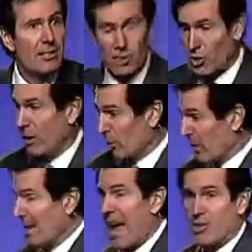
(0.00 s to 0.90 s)
so he
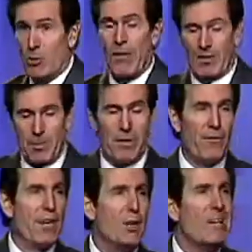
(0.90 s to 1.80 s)
realizes we have something
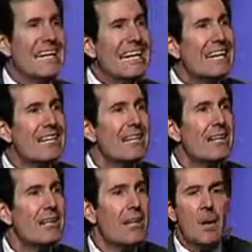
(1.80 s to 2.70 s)
very unique,
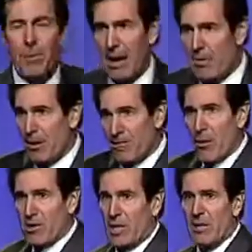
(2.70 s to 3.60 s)
but I'm going to
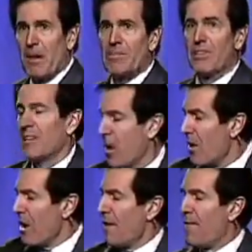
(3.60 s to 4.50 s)
focus on the business. Now,
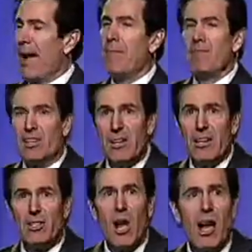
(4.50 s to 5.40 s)
if I'm sitting
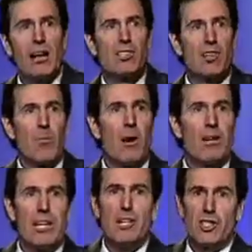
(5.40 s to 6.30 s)
there talking to someone
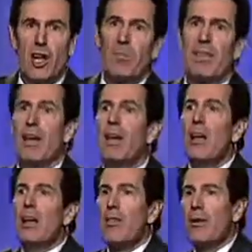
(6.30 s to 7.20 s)
and they just tell me that
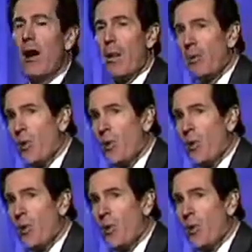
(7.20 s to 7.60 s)
they're on their